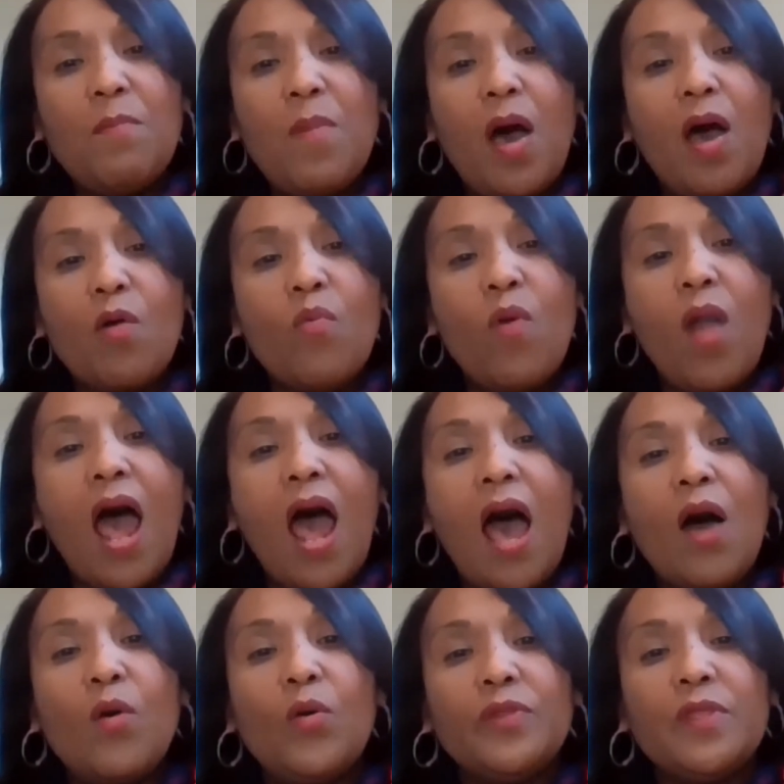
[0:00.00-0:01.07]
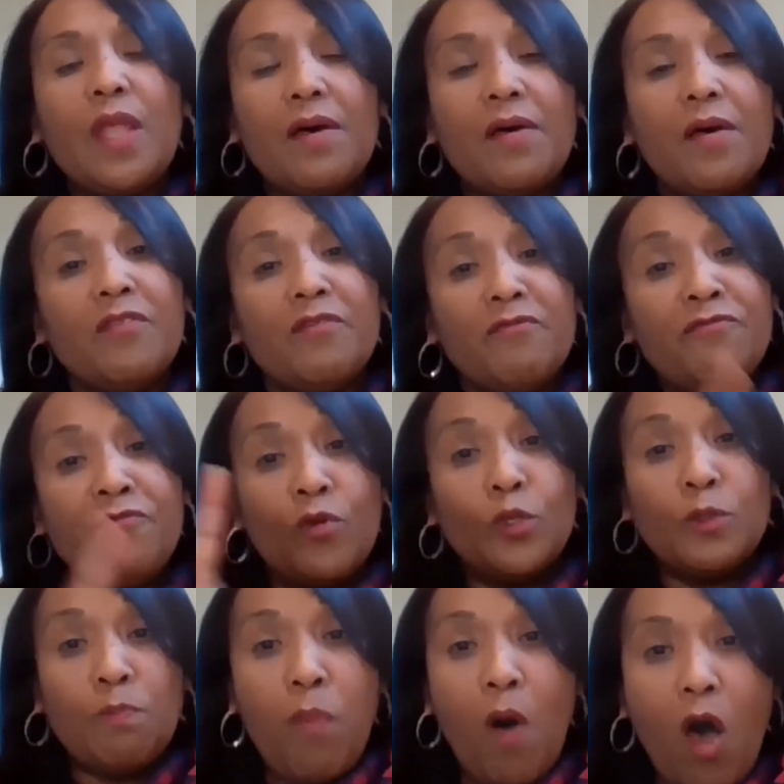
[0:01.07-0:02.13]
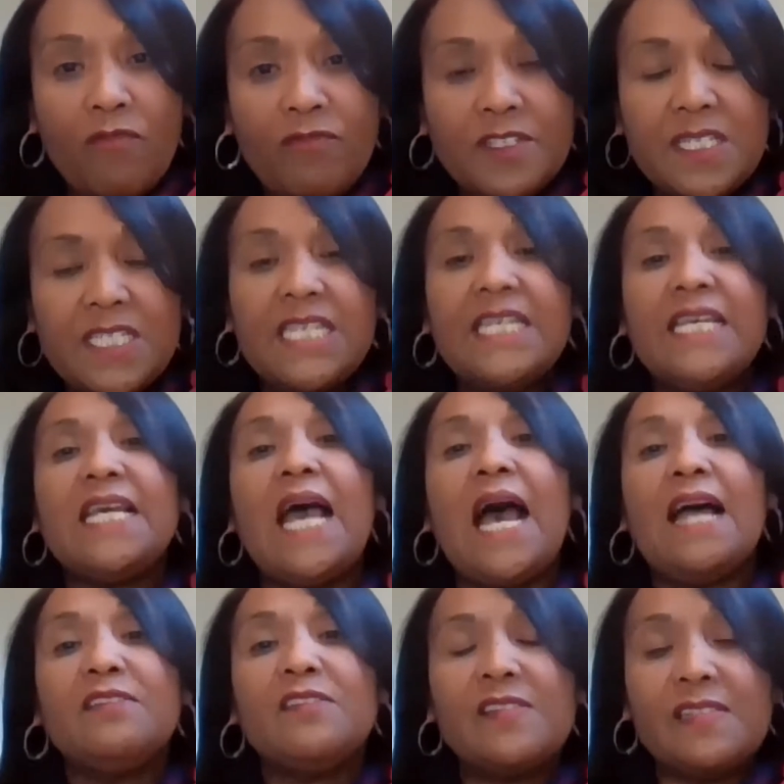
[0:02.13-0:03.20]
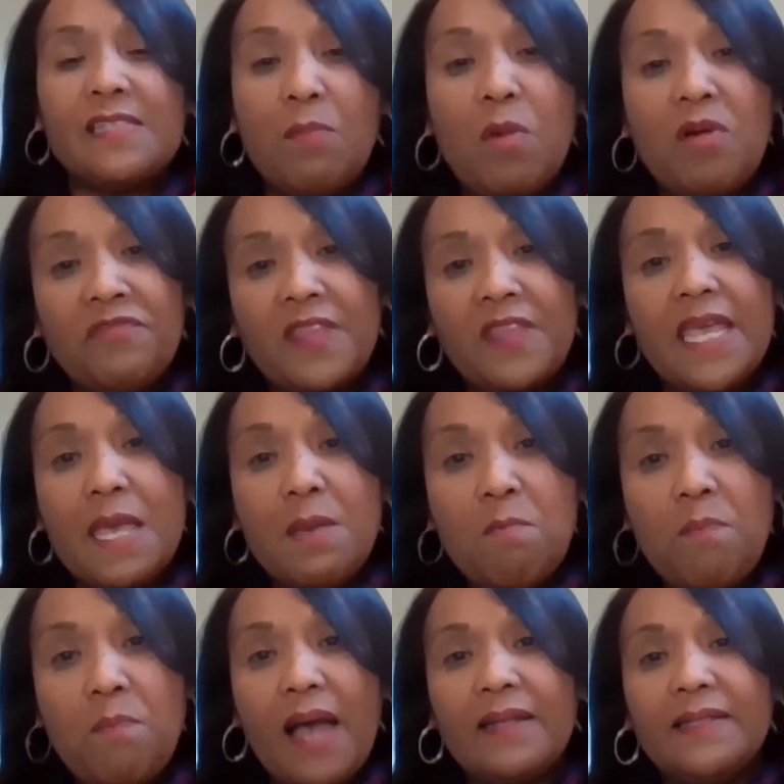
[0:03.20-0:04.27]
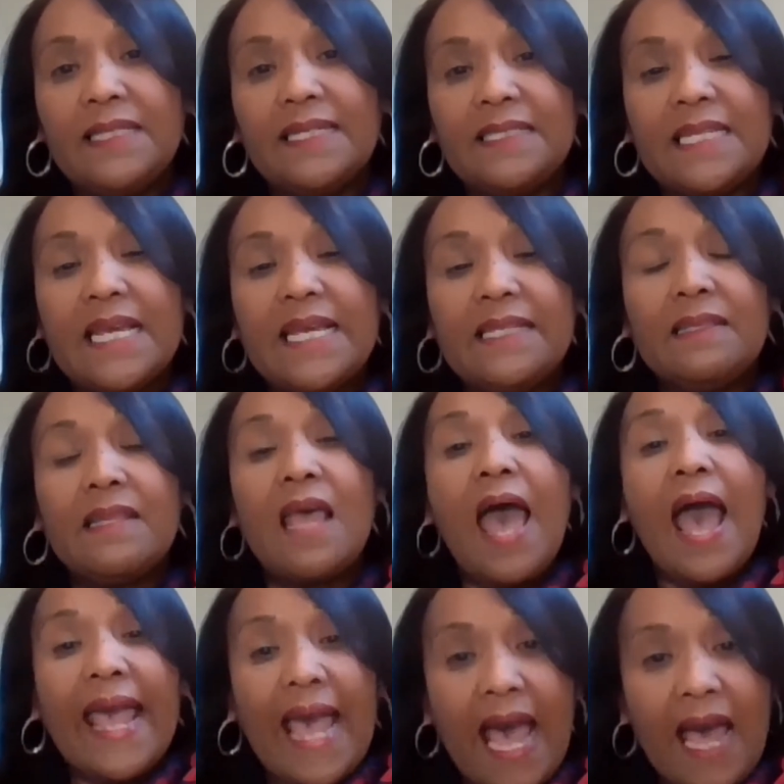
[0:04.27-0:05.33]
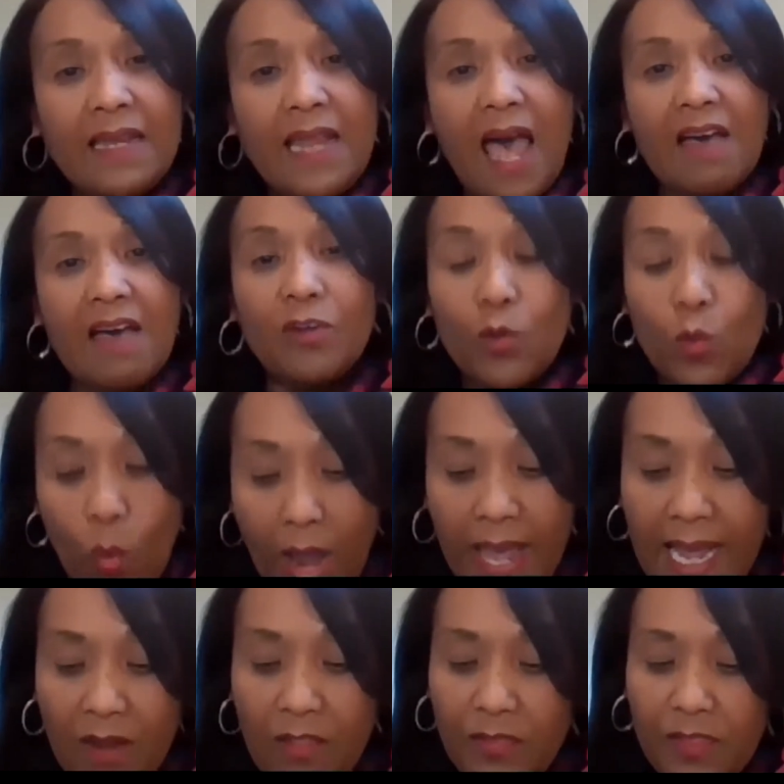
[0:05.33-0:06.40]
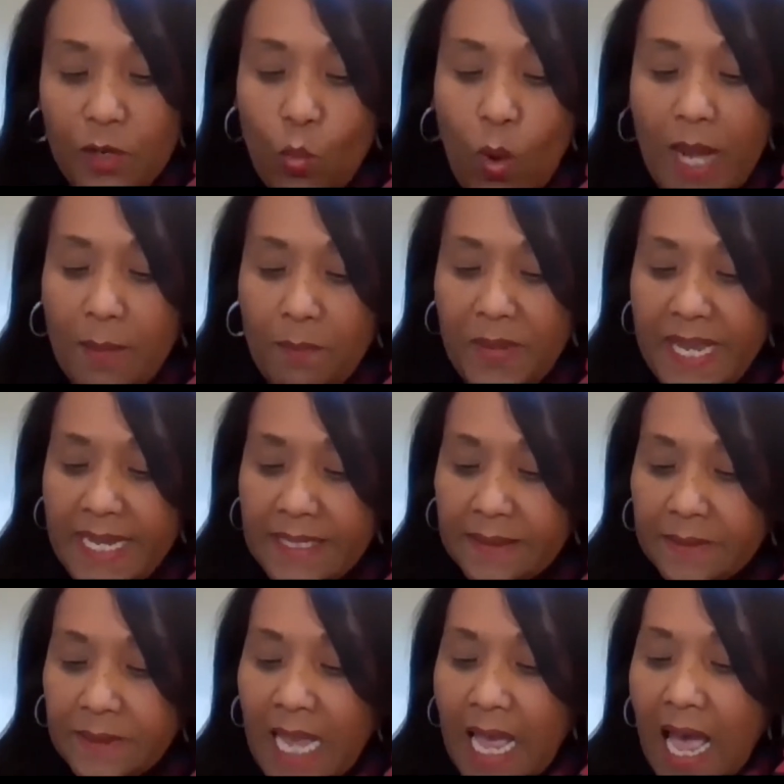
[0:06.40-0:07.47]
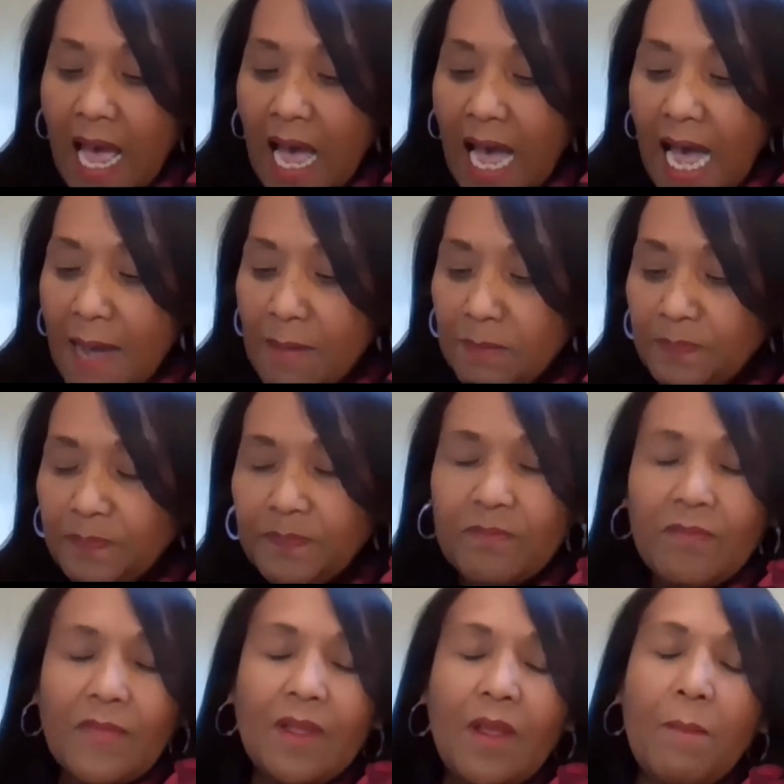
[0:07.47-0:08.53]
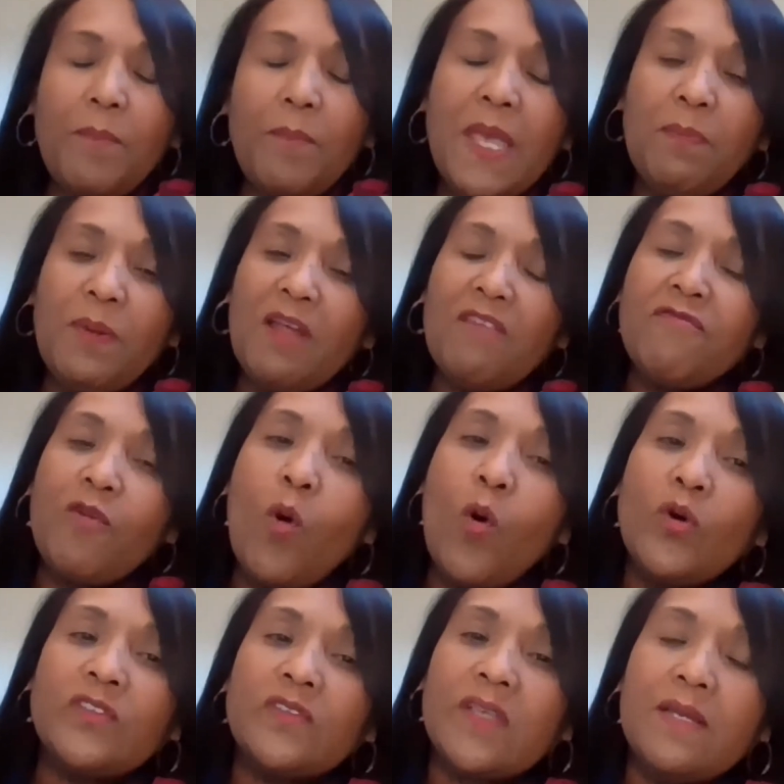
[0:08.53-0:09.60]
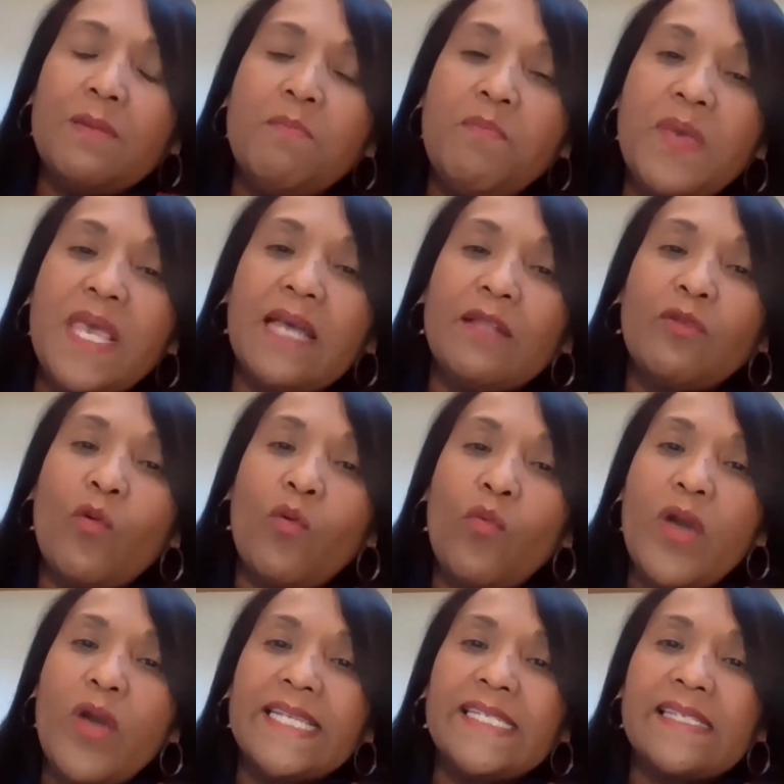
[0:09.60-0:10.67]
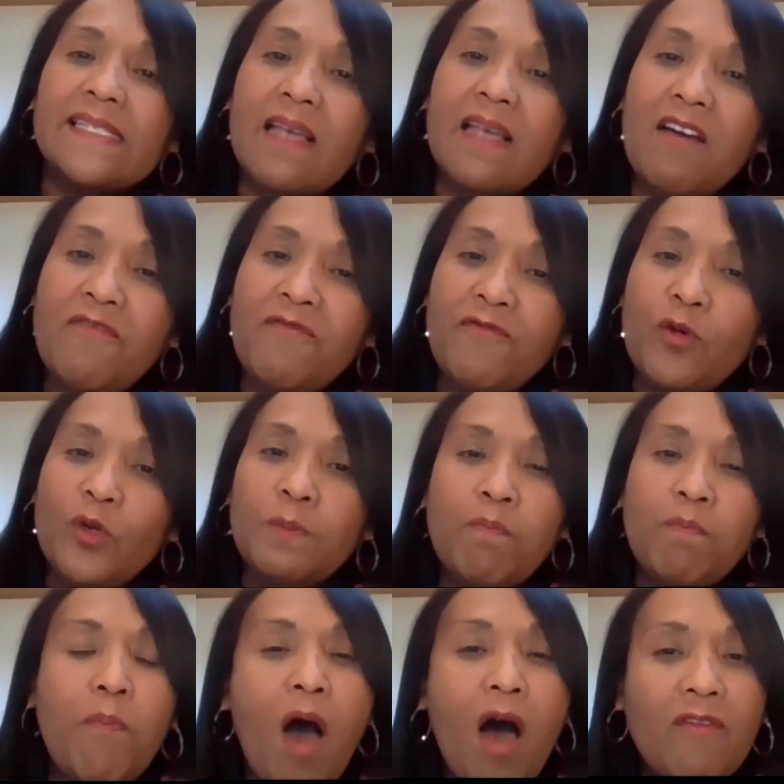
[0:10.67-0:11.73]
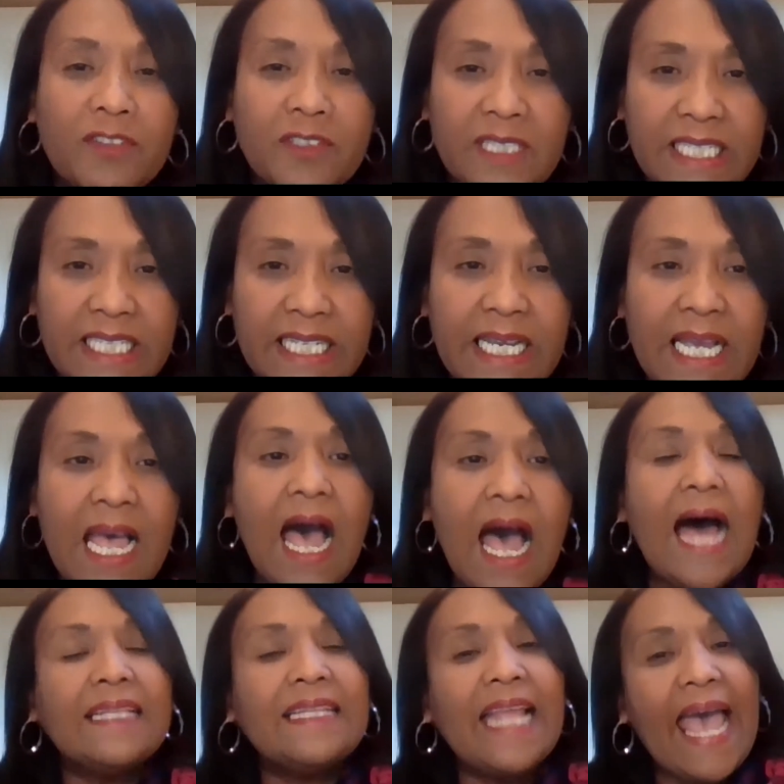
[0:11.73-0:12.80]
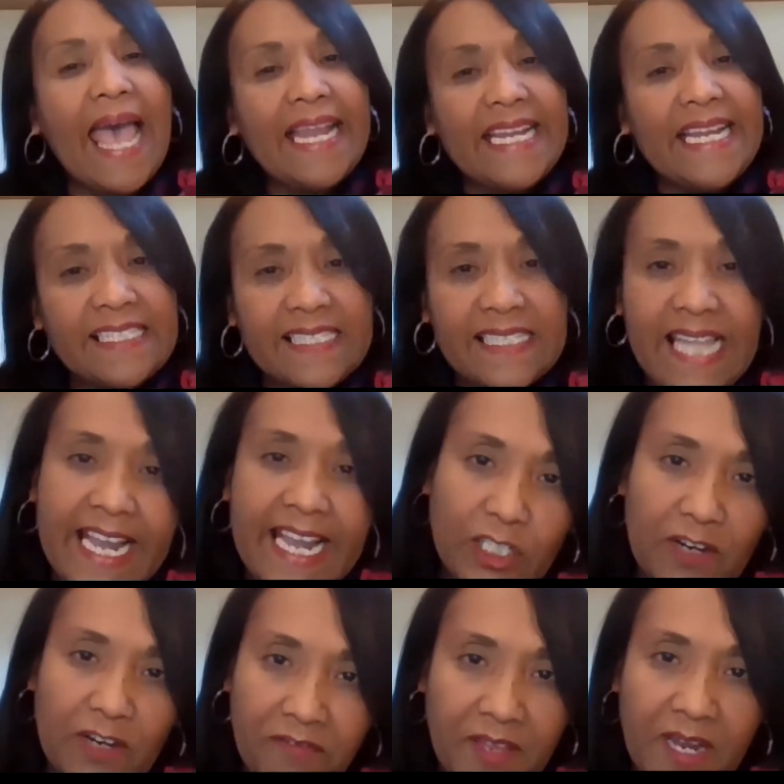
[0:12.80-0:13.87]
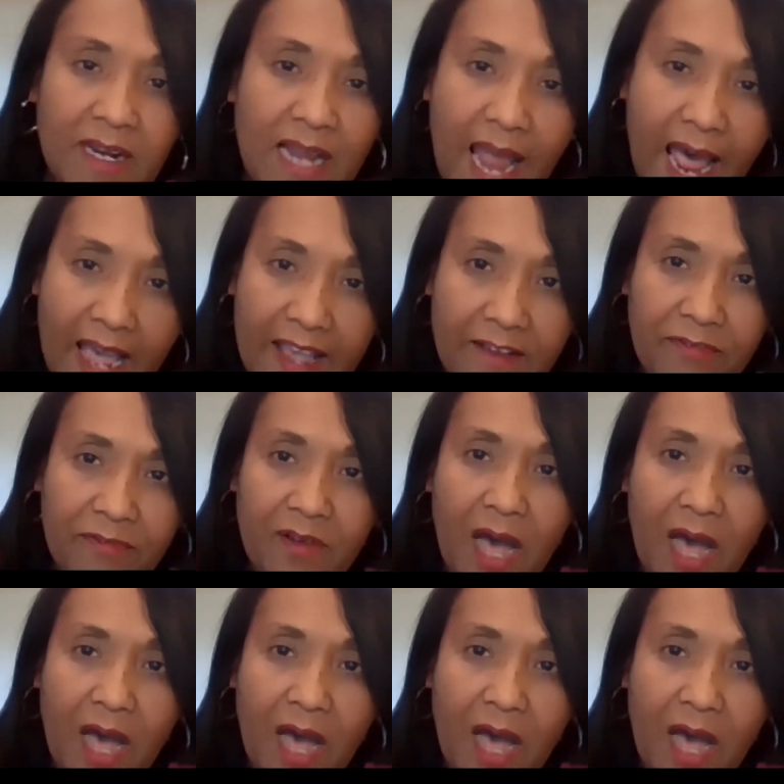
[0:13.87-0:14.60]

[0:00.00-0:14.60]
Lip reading: around food poverty and some of the impact that it can have on health and well-being. People, of course, can be at risk of food poverty at any stage of their life.